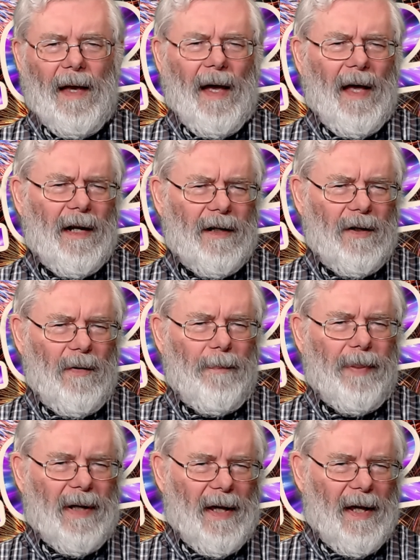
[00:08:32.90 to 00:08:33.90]
And a new
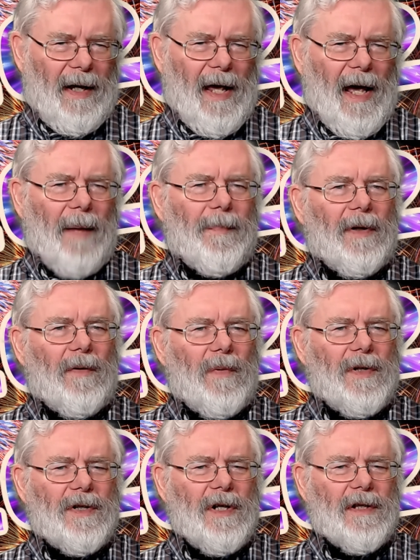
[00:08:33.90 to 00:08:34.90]
beginning happened when
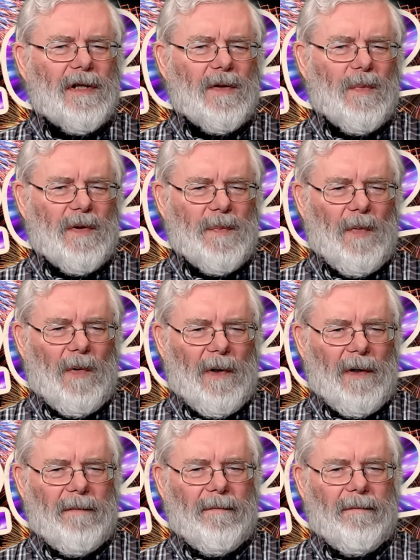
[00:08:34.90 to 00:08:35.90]
Jesus was
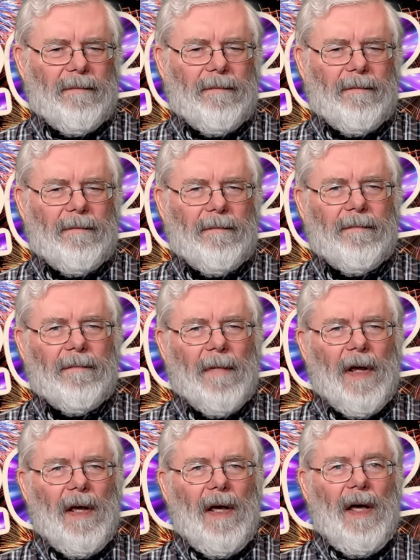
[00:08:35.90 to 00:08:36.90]
born.
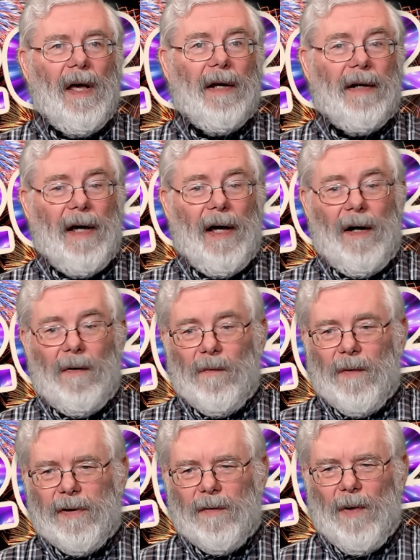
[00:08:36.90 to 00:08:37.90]
And now,
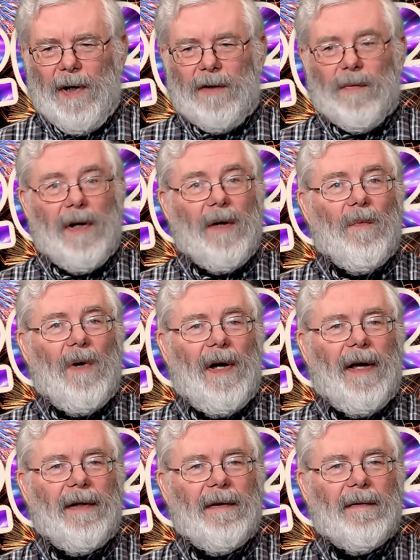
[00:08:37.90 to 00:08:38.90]
with
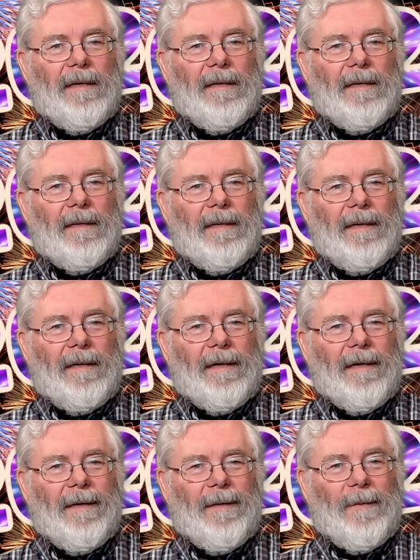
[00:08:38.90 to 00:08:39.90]
2021,
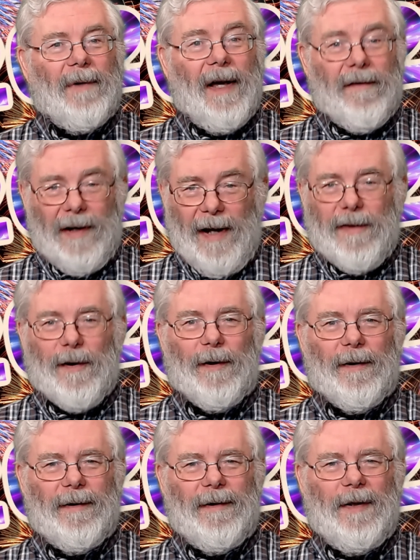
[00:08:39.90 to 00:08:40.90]
we have another
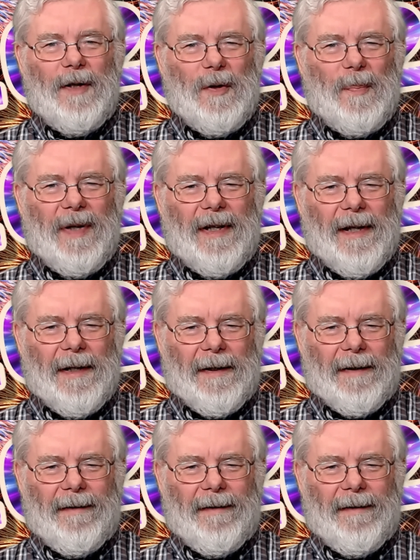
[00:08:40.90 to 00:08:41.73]
new beginning.